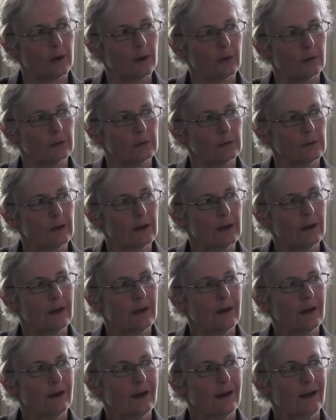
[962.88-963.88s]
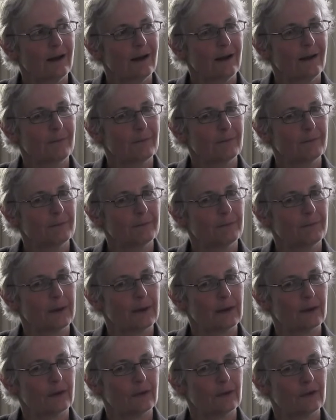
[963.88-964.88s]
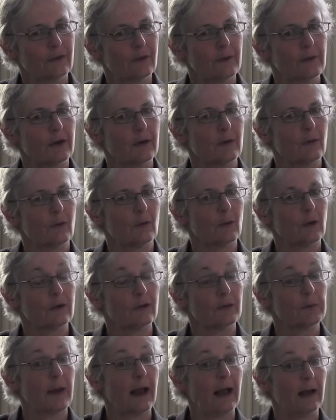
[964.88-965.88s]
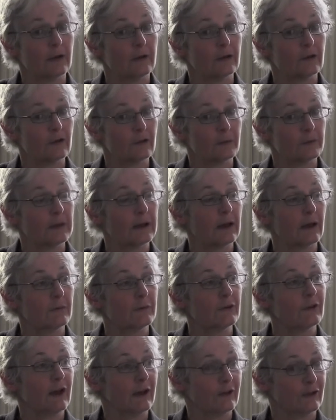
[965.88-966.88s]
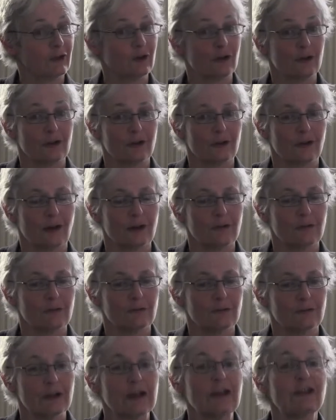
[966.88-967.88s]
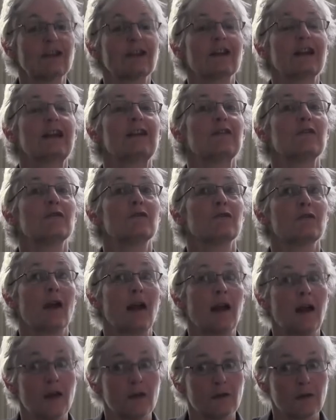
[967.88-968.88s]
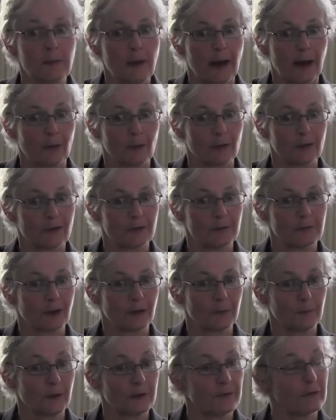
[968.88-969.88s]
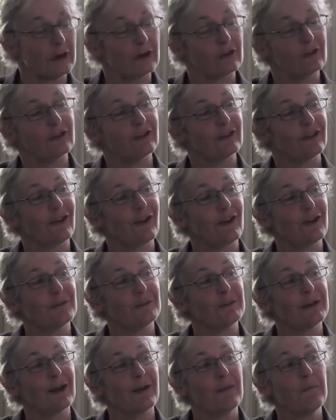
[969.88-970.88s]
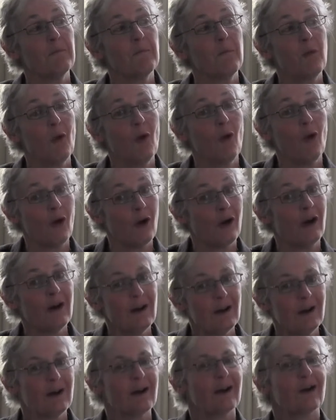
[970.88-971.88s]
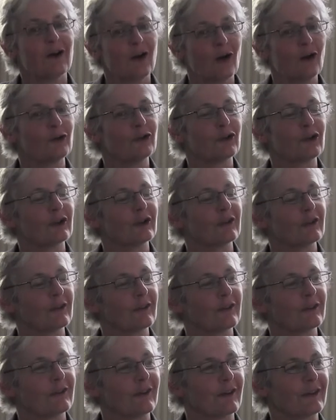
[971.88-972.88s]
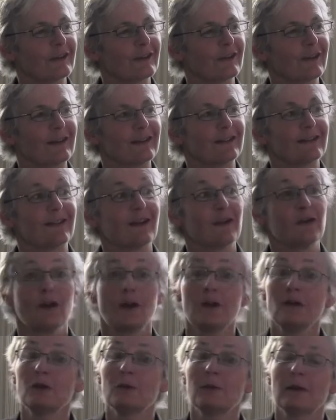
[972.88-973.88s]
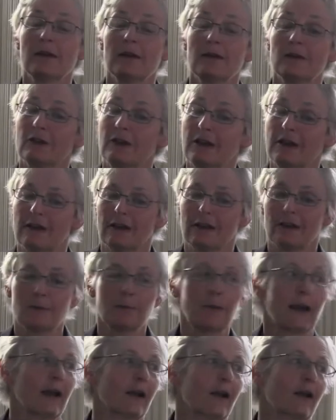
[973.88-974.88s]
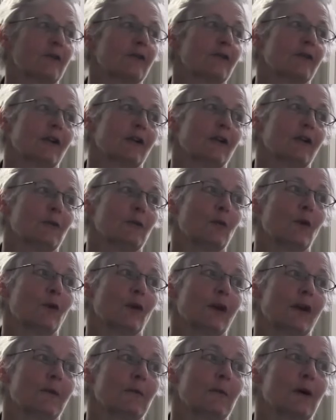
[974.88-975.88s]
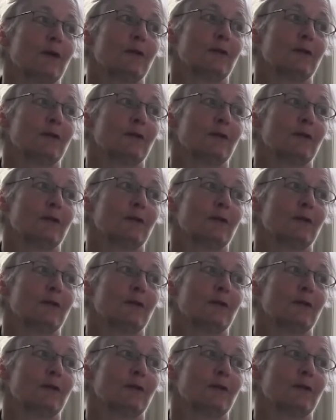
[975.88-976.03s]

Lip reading: pole because one's balance becomes less good, and I recently fell over backwards and broke my wrist, so I've become more conscious of those things. So those would be the 3 things: pack up, phone and walking pole.